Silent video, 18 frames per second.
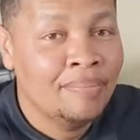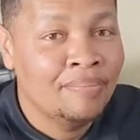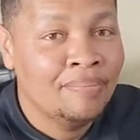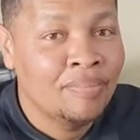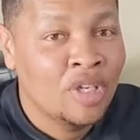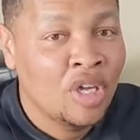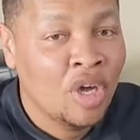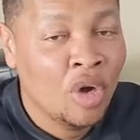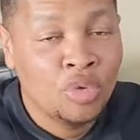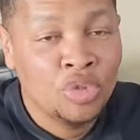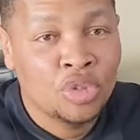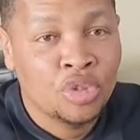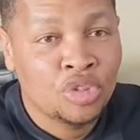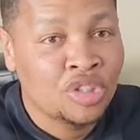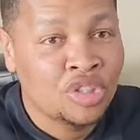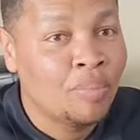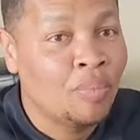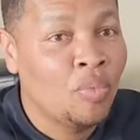coach or
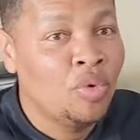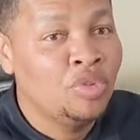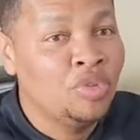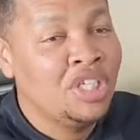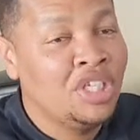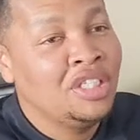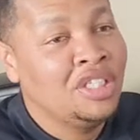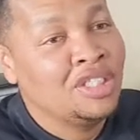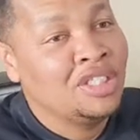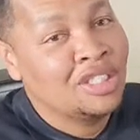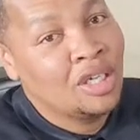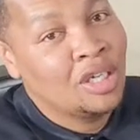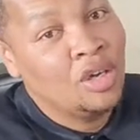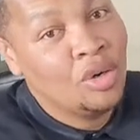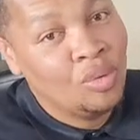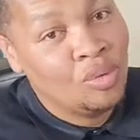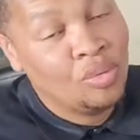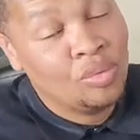someone who teaches
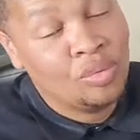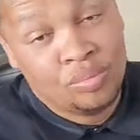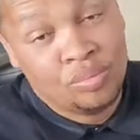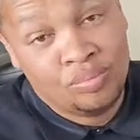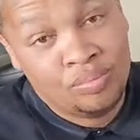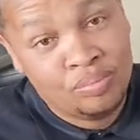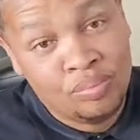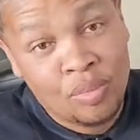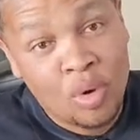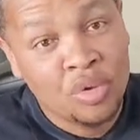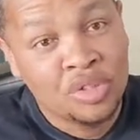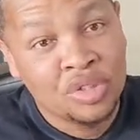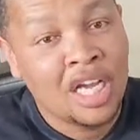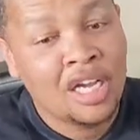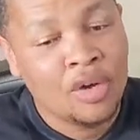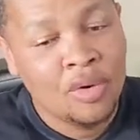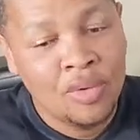motorcycle